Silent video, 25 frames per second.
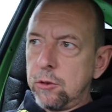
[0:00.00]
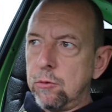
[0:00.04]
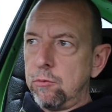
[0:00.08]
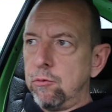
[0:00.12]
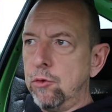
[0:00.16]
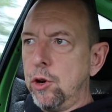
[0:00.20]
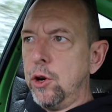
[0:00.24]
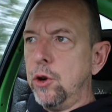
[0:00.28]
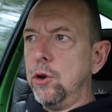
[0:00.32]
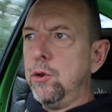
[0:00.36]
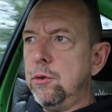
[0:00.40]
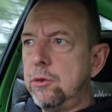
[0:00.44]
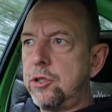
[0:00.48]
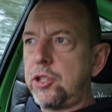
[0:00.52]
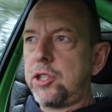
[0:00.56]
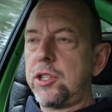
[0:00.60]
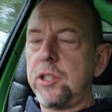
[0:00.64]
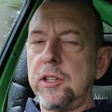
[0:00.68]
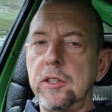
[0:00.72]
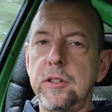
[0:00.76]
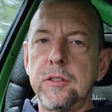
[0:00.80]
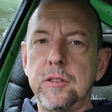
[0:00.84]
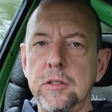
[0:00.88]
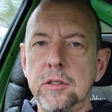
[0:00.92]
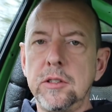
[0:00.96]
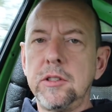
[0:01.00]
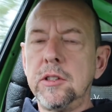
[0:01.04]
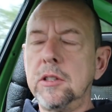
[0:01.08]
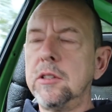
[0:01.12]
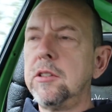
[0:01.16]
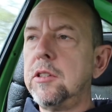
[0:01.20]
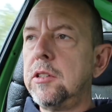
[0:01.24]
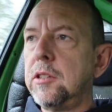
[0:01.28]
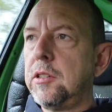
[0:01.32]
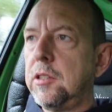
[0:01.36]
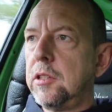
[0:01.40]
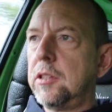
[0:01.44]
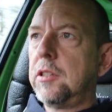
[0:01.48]
route,
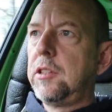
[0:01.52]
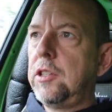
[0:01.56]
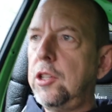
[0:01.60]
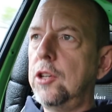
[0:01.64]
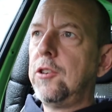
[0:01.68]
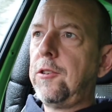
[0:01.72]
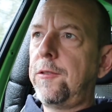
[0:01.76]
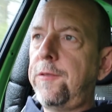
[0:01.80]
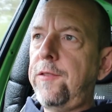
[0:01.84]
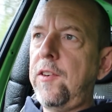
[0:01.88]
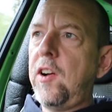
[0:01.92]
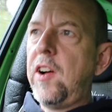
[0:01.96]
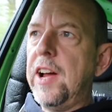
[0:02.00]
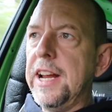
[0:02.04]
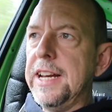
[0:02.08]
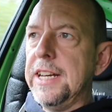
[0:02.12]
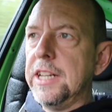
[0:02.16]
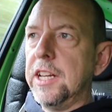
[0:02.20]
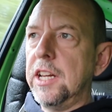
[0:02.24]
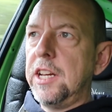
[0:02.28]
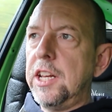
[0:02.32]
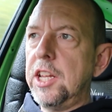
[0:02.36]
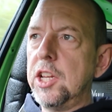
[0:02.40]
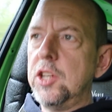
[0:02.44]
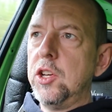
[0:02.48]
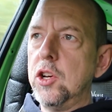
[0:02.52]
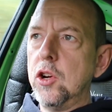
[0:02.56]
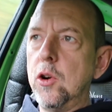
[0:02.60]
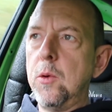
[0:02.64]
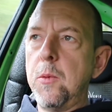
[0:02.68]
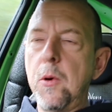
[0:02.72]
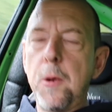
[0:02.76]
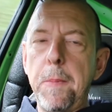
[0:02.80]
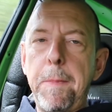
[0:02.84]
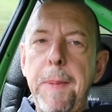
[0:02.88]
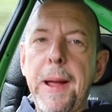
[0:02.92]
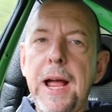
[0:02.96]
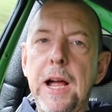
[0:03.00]
you'll find that the
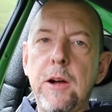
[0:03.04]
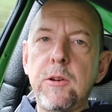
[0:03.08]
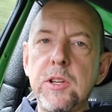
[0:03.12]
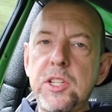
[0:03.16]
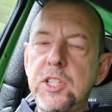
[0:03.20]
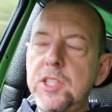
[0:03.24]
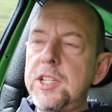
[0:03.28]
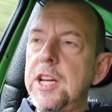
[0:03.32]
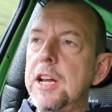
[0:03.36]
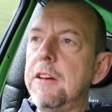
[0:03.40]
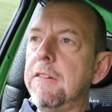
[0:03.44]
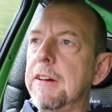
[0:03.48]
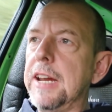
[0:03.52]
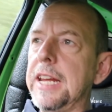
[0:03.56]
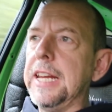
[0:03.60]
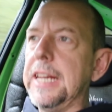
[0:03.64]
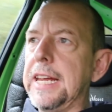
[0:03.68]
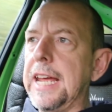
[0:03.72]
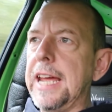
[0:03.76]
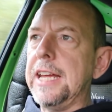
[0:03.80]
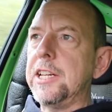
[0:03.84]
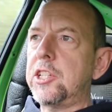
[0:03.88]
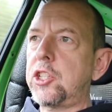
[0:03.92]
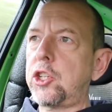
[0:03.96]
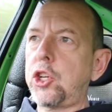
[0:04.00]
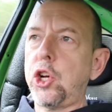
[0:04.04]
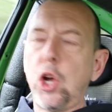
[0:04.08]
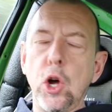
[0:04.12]
normal power steering gets